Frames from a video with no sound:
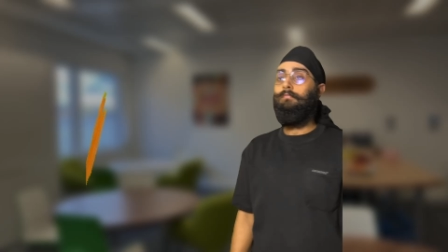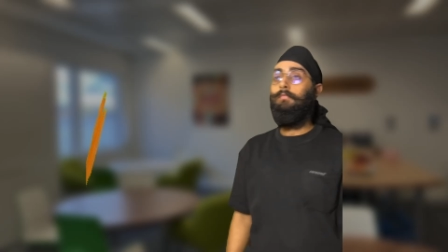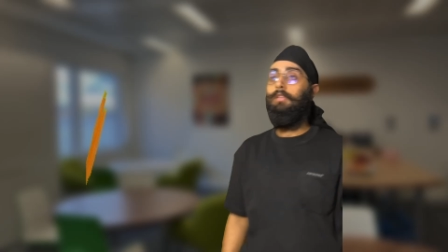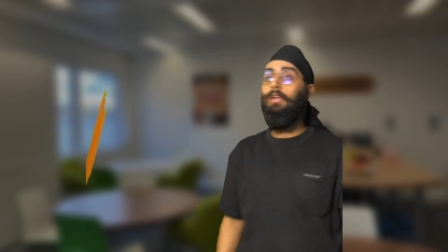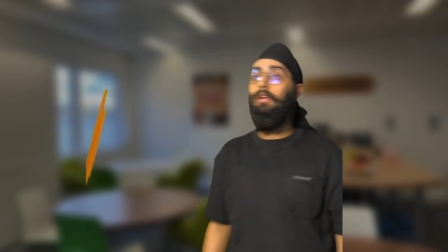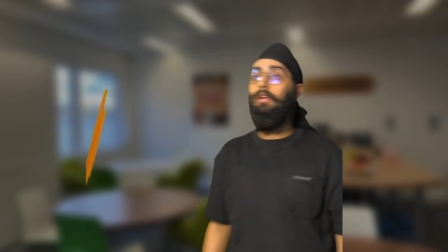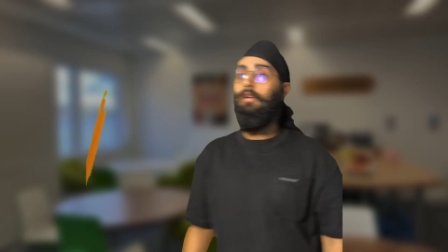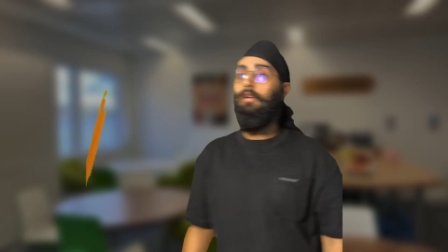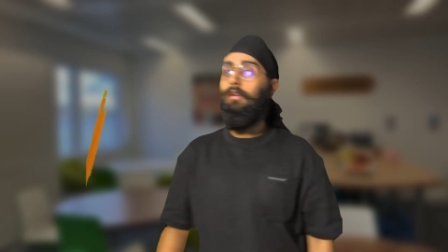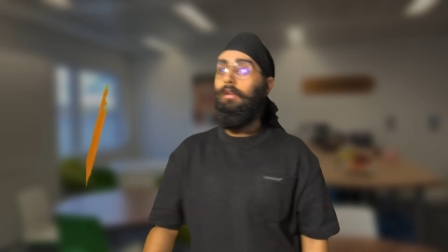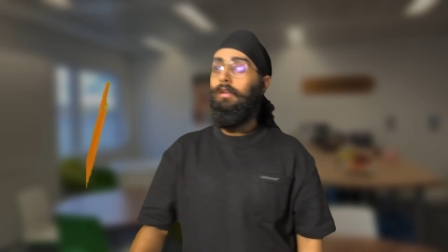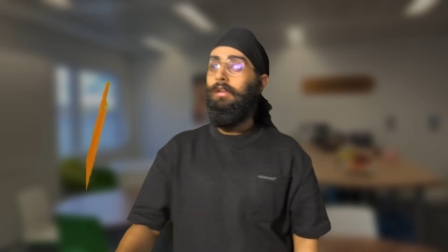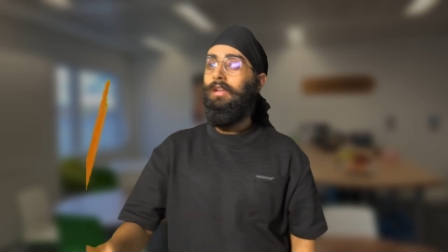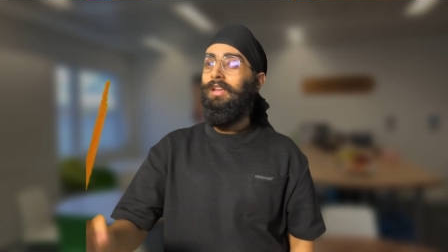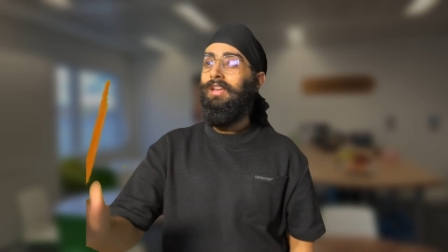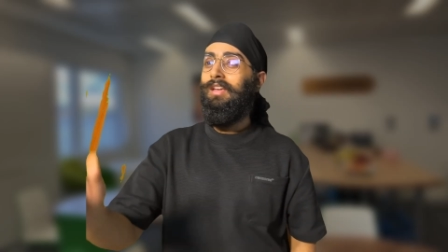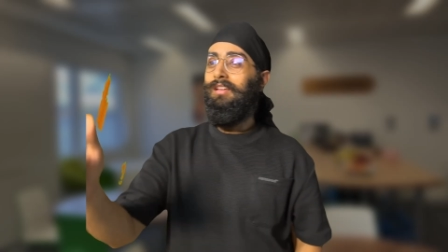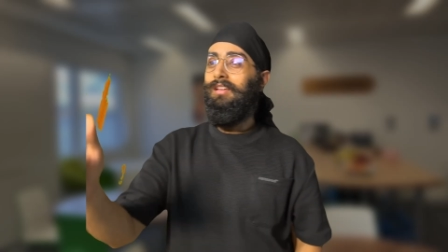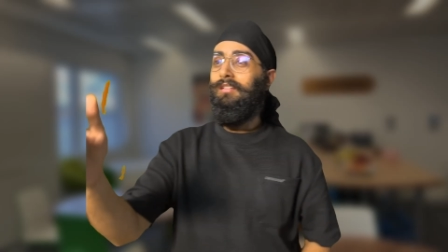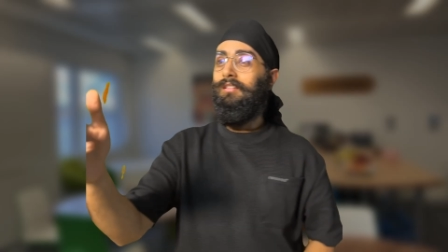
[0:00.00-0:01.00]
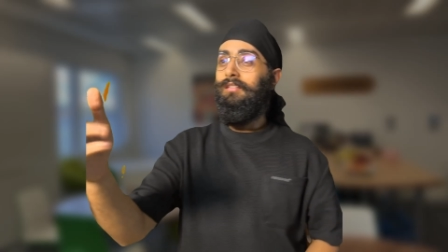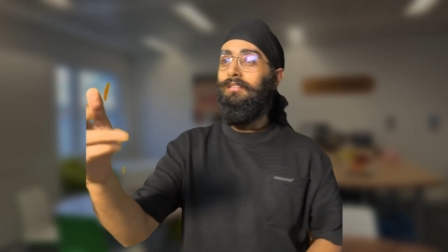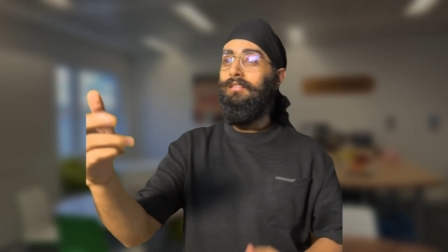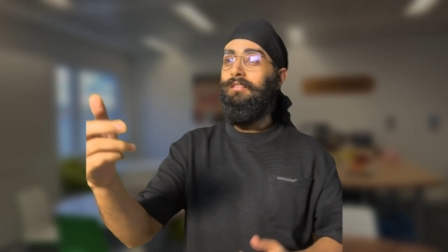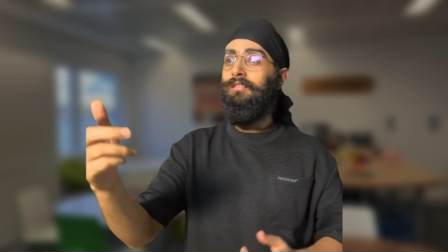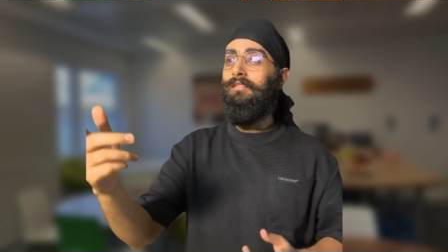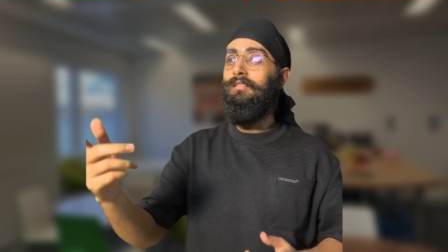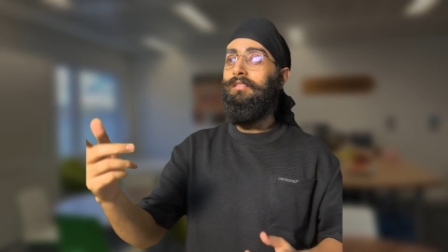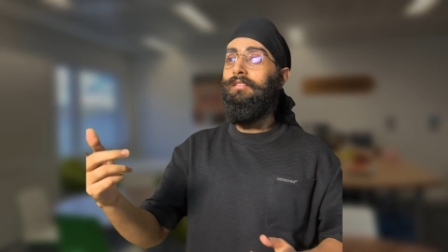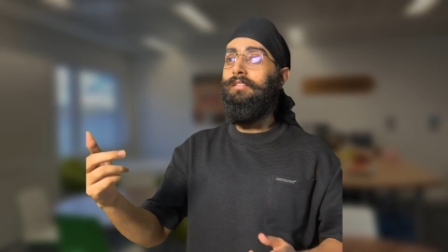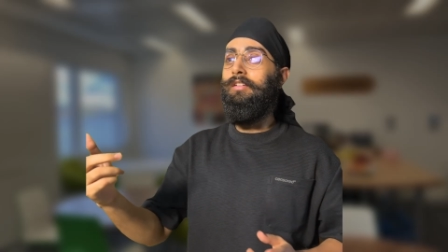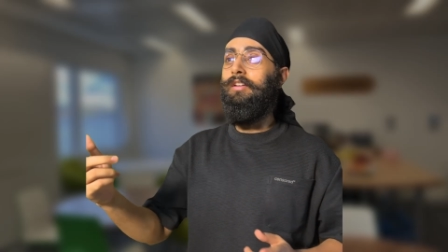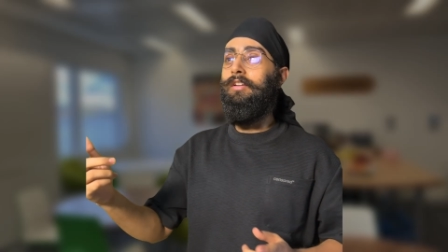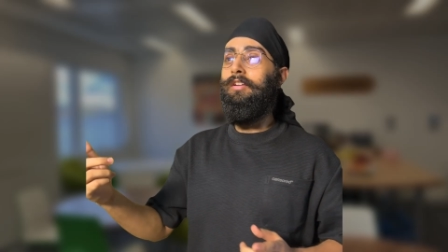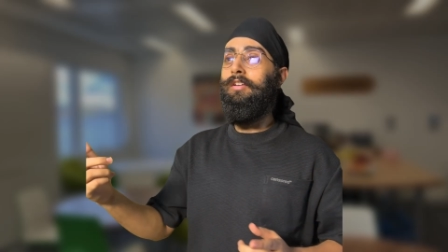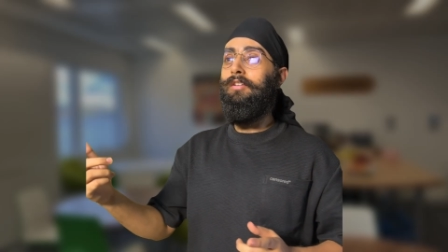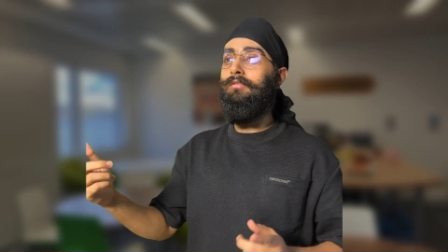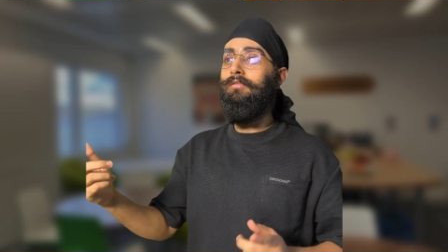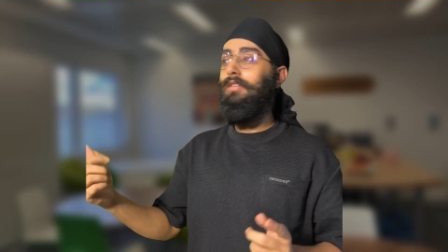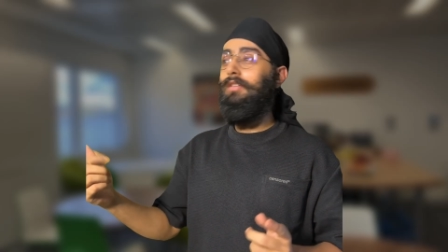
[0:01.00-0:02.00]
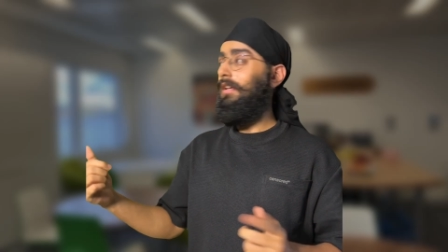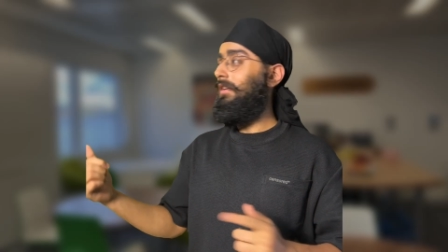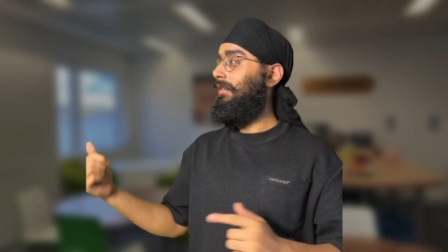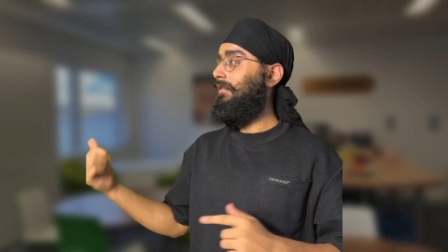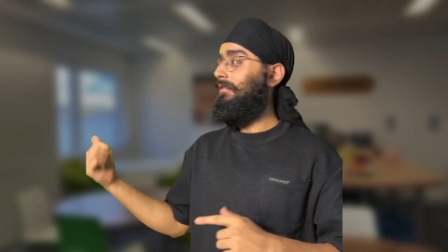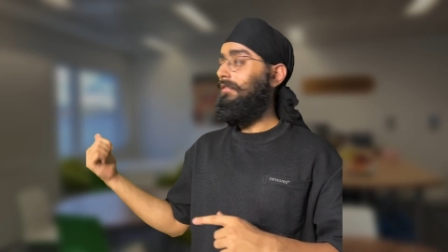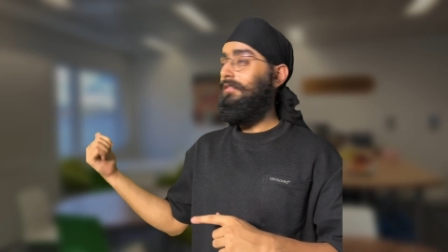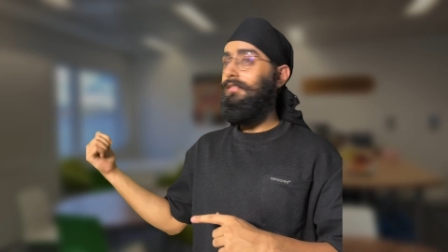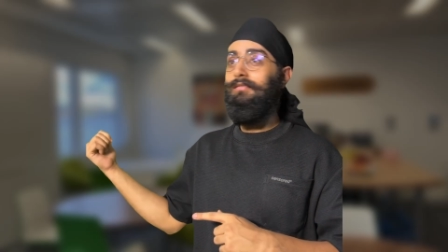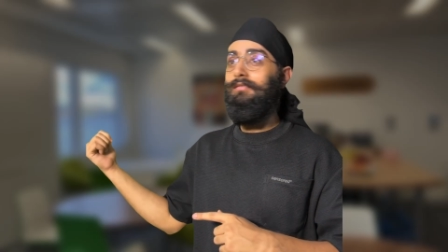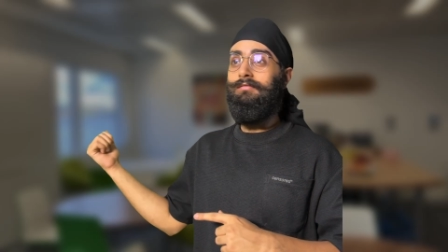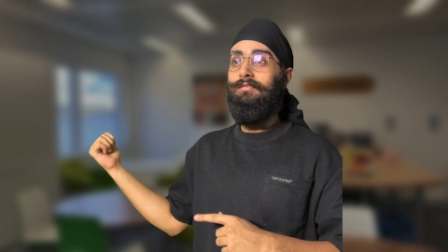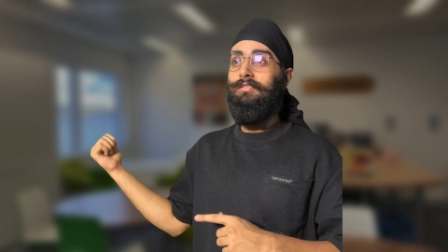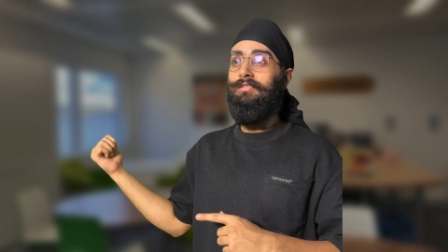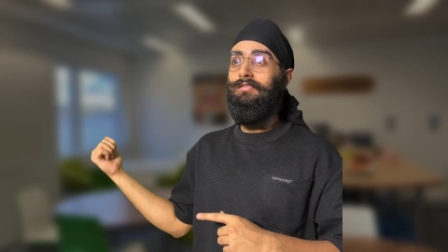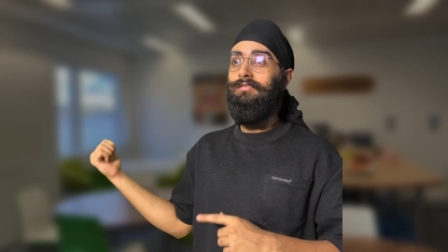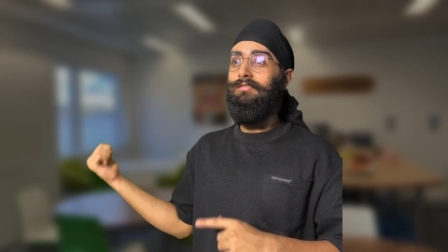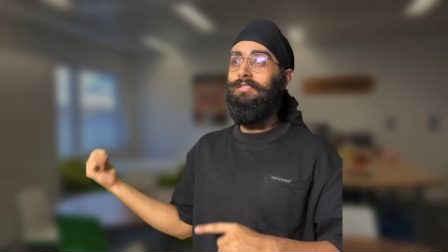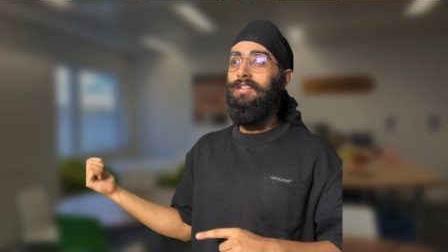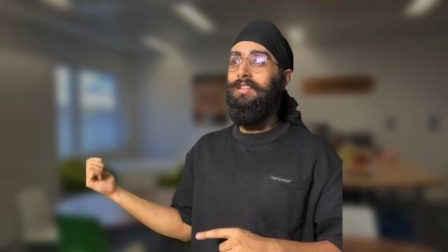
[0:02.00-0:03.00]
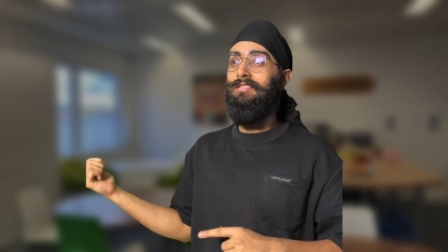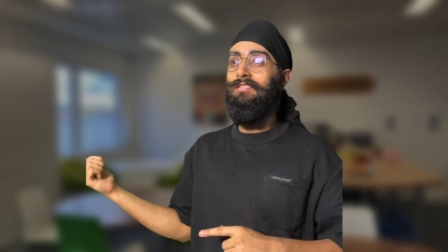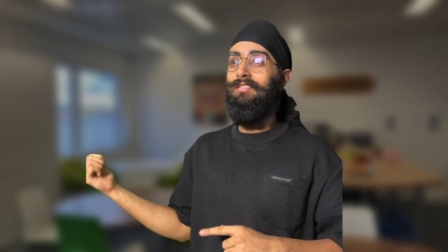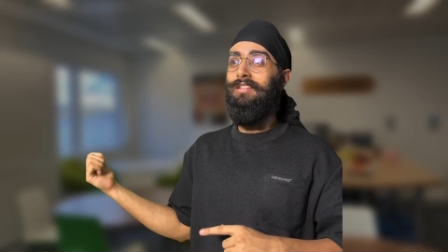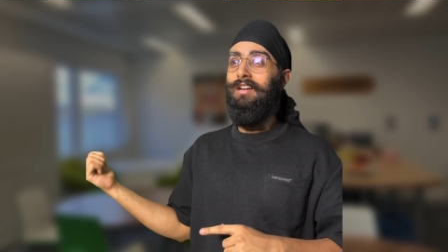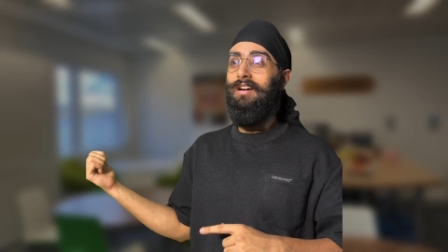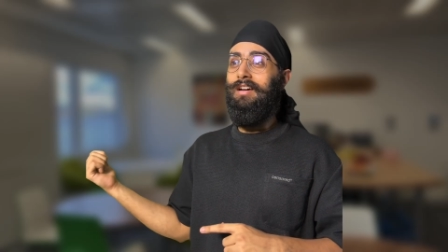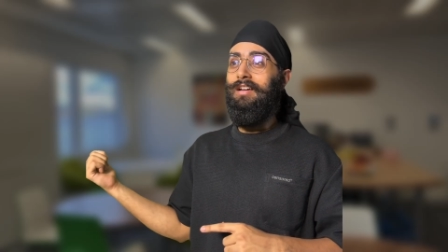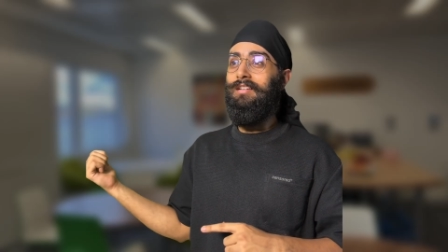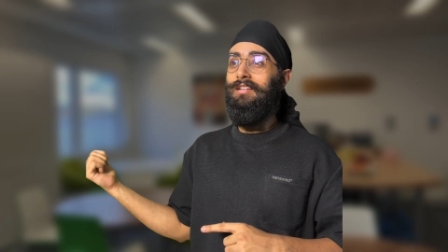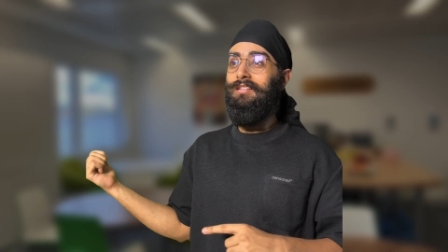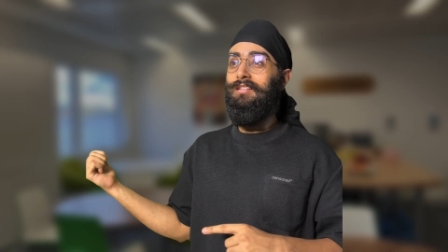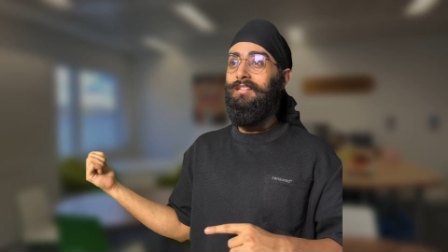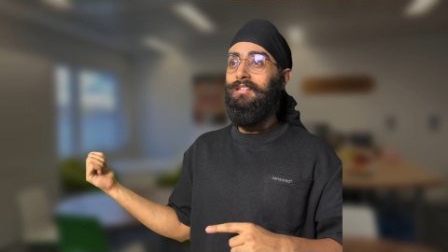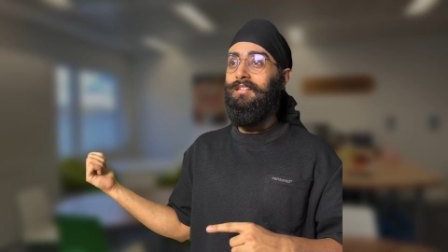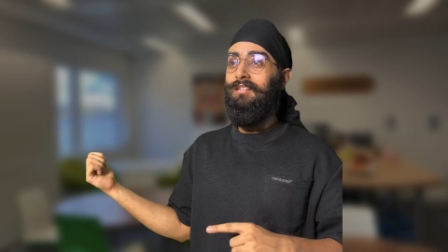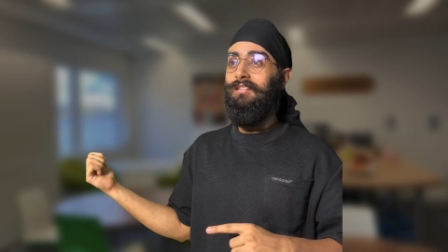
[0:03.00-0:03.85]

can try to optimize. Hey, didn't you like just die?